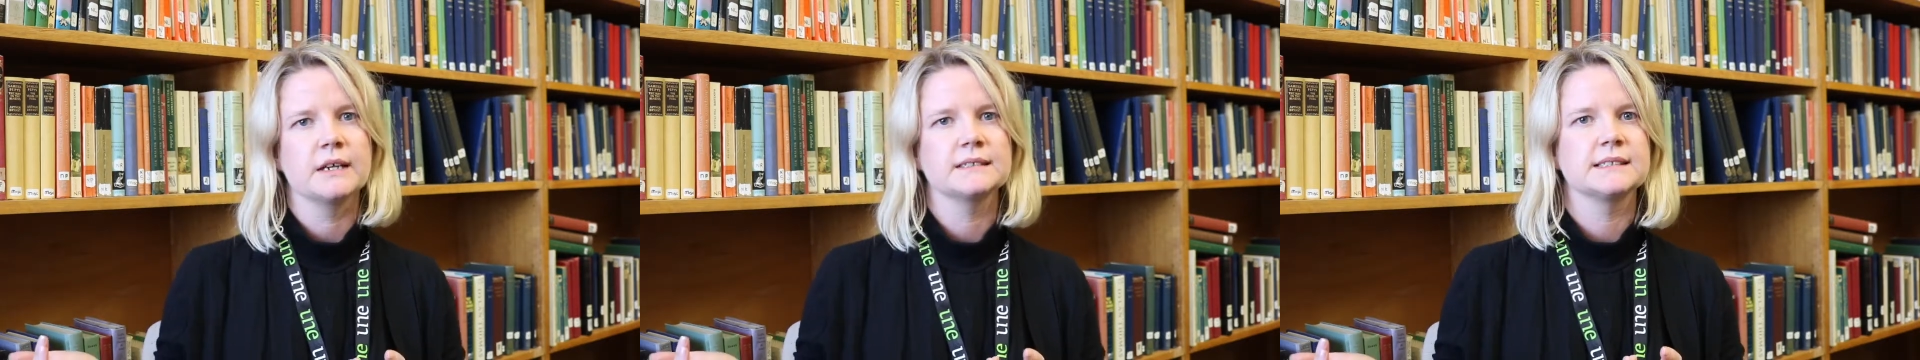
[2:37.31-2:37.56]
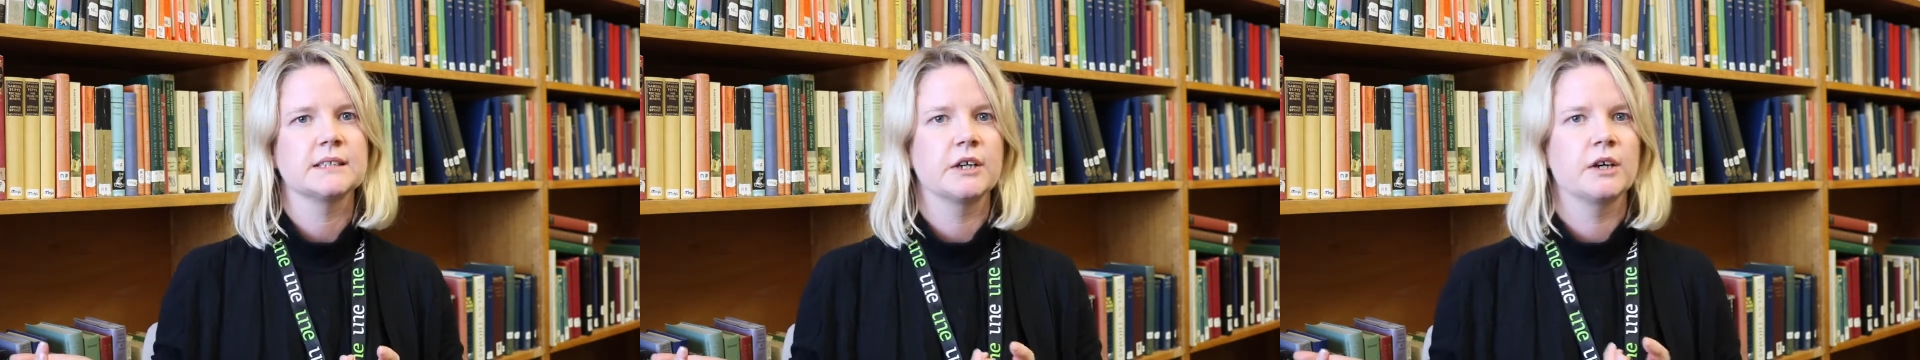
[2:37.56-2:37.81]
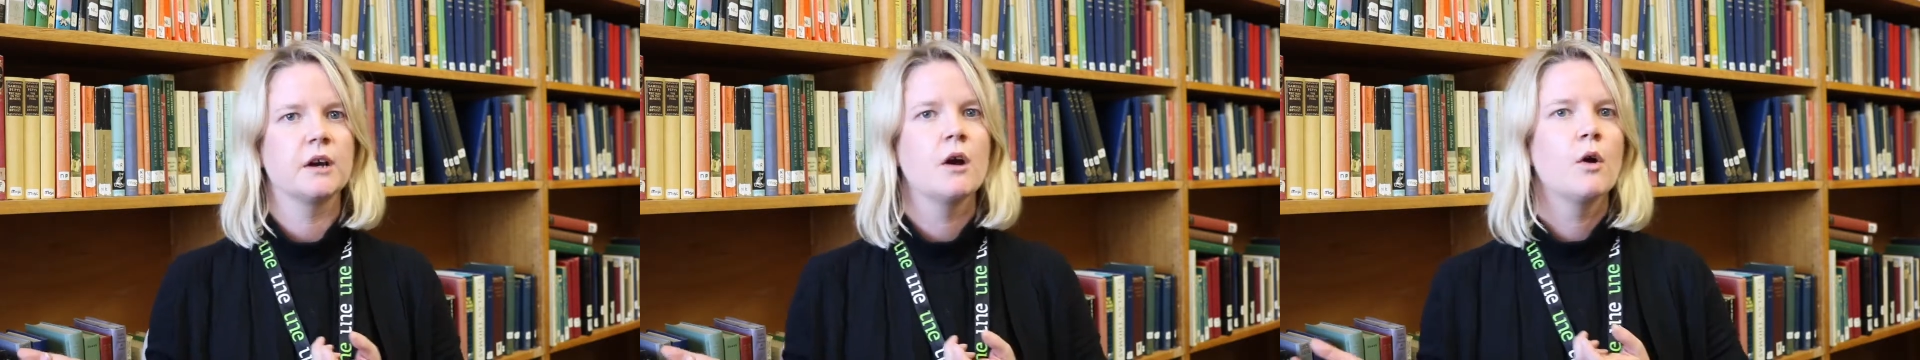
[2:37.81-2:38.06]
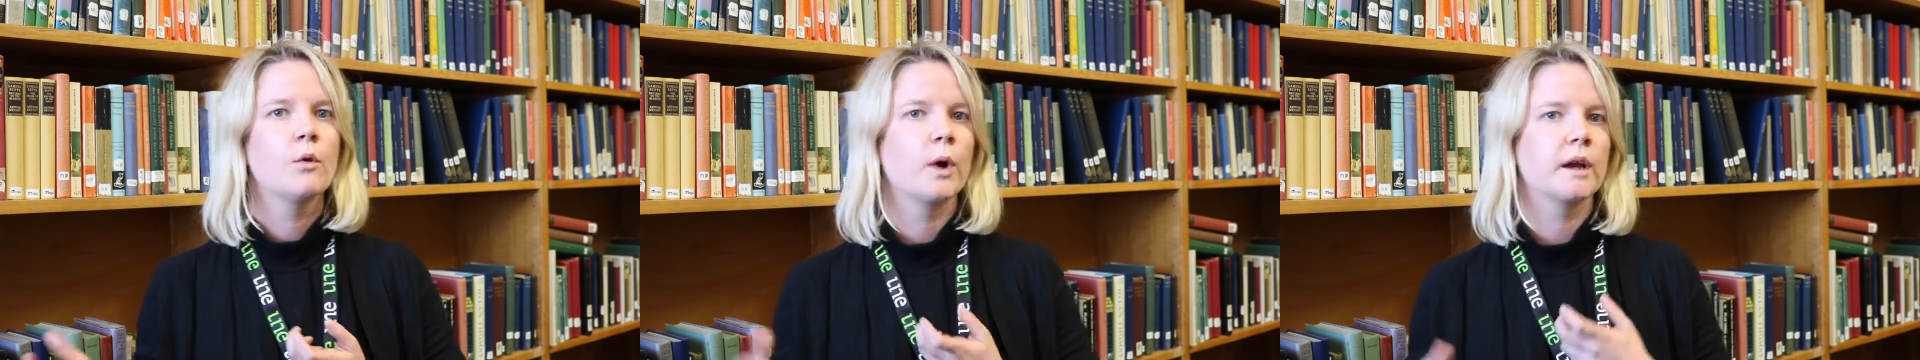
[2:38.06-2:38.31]
and so
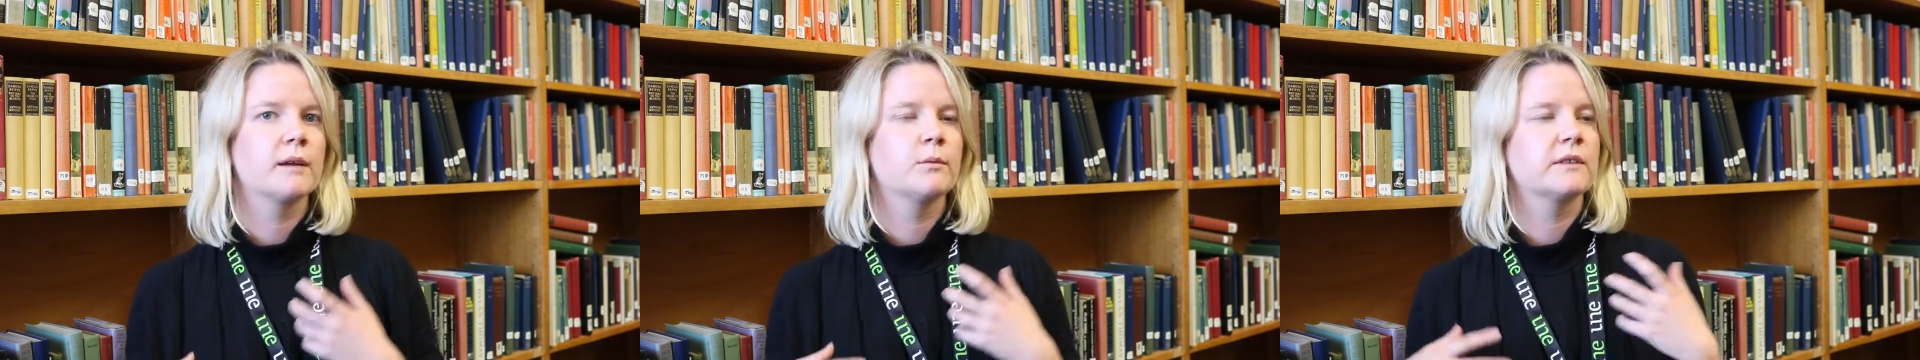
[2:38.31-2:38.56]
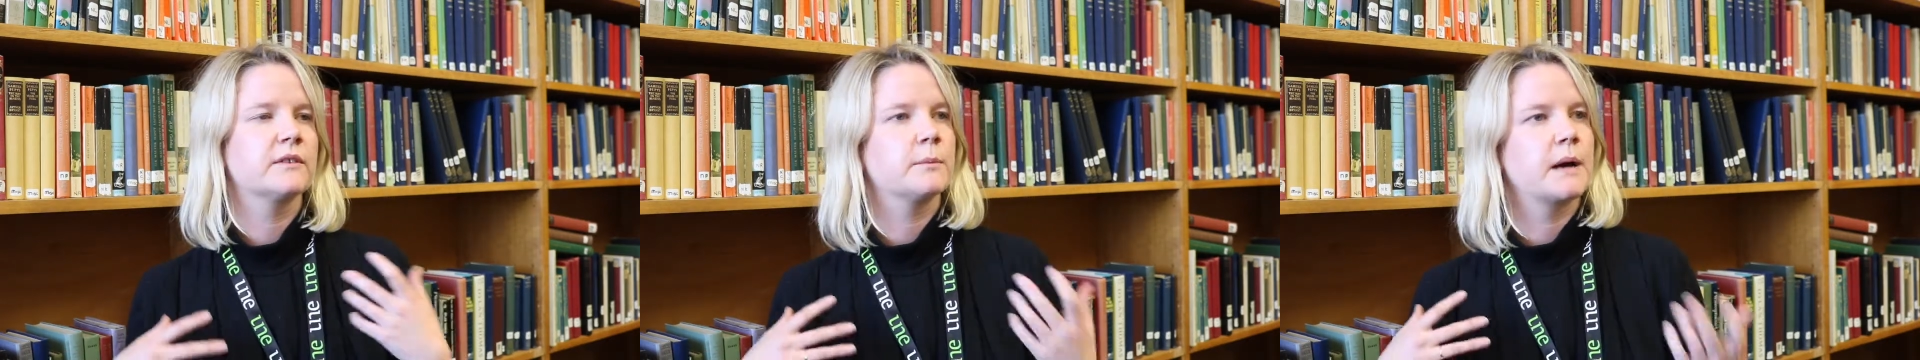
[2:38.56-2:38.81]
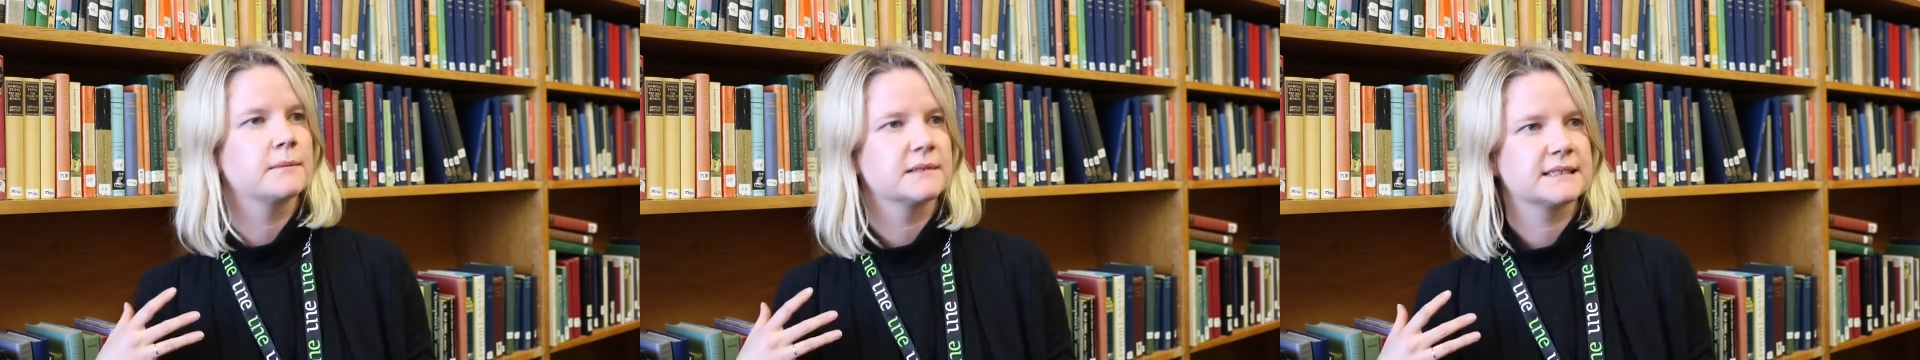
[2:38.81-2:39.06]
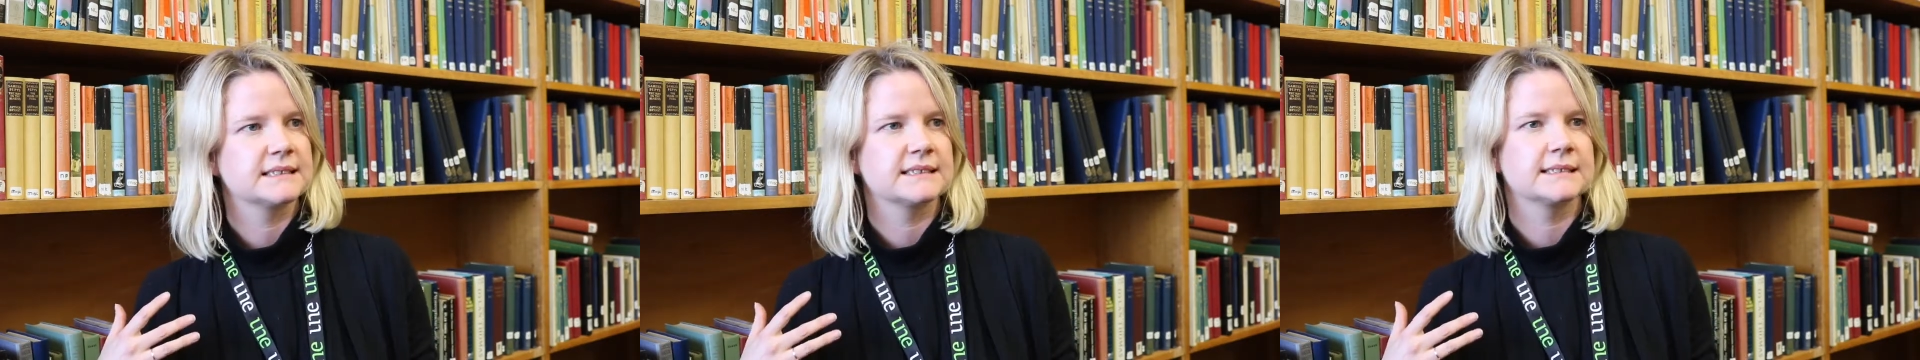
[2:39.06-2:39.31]
working with the
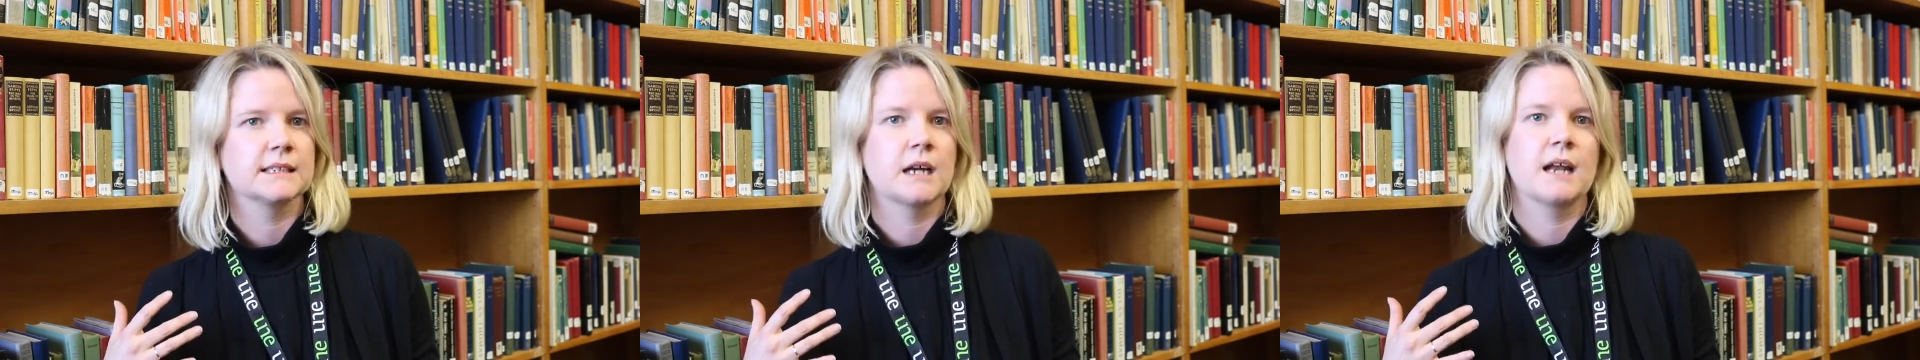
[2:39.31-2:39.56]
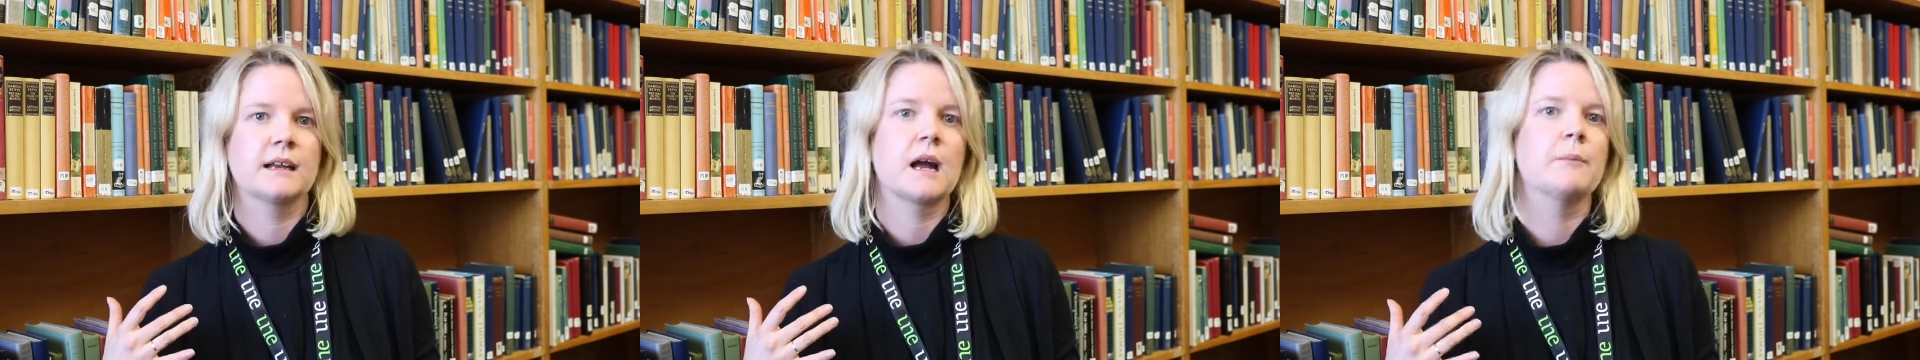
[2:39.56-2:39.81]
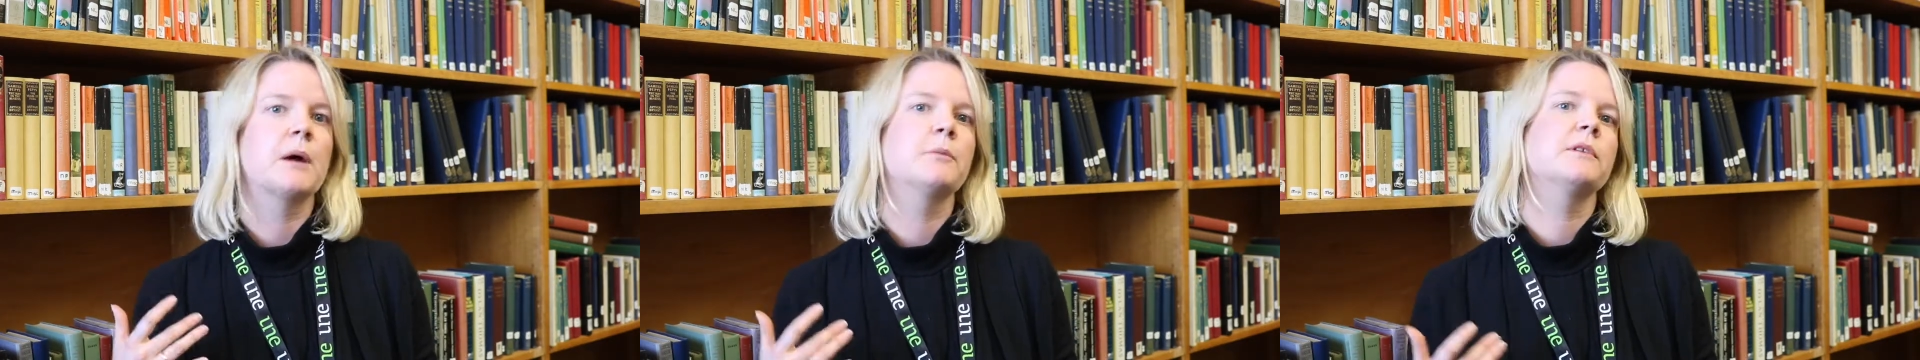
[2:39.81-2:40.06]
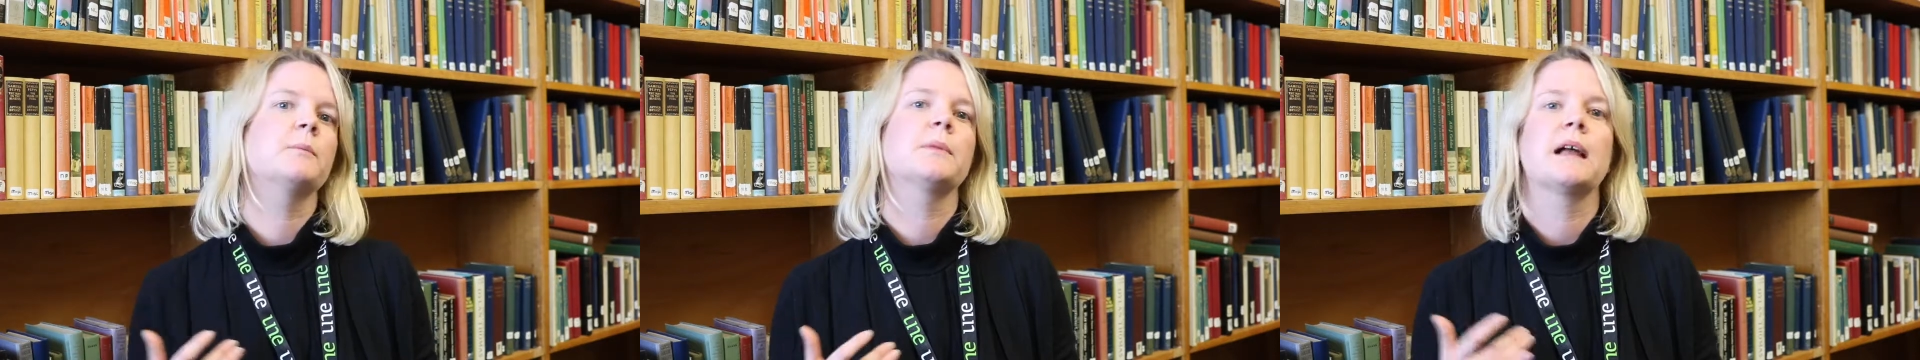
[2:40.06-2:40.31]
publicist to kind of come up
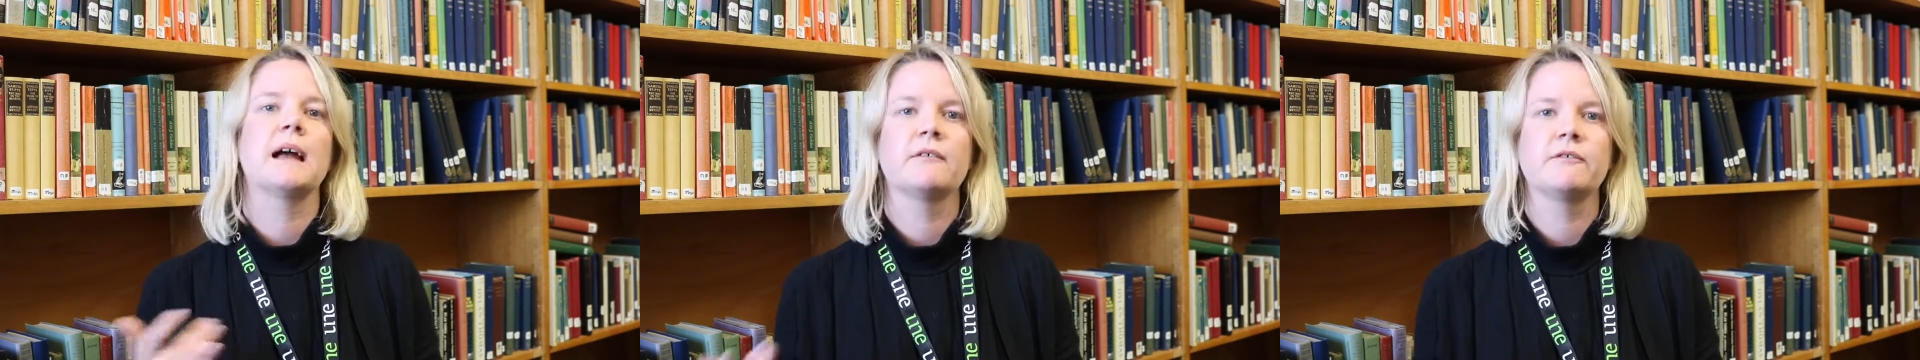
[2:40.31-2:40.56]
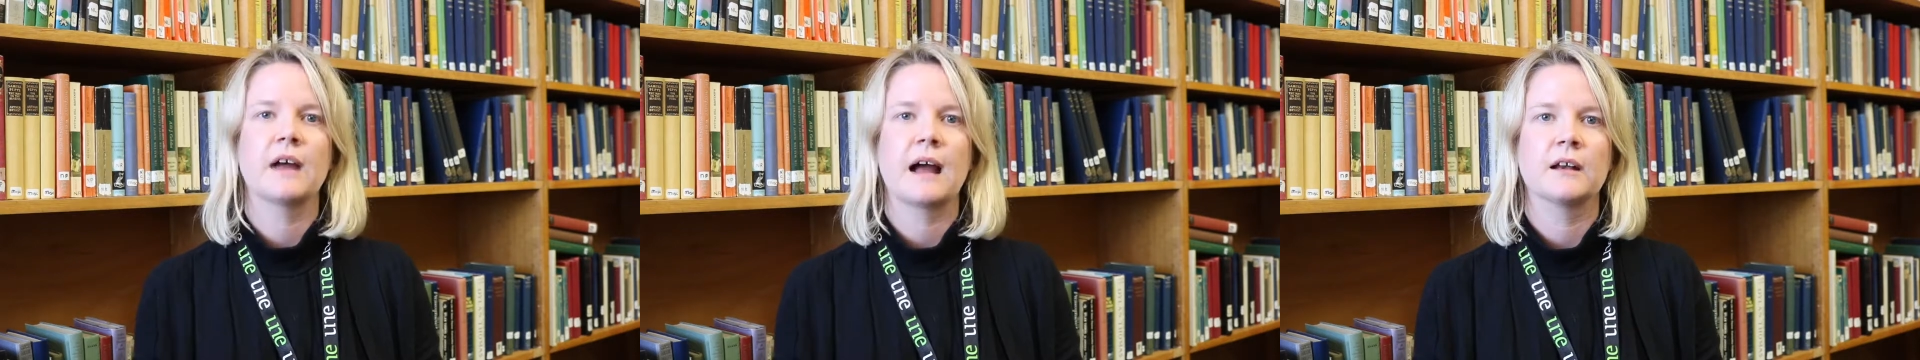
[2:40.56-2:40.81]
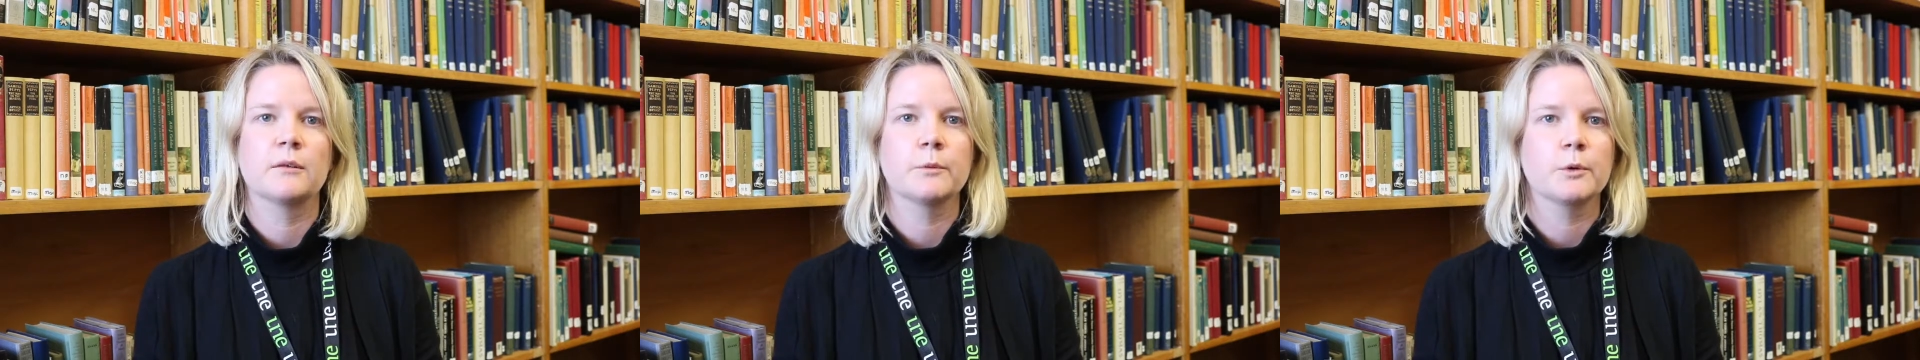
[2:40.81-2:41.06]
with a plan for how to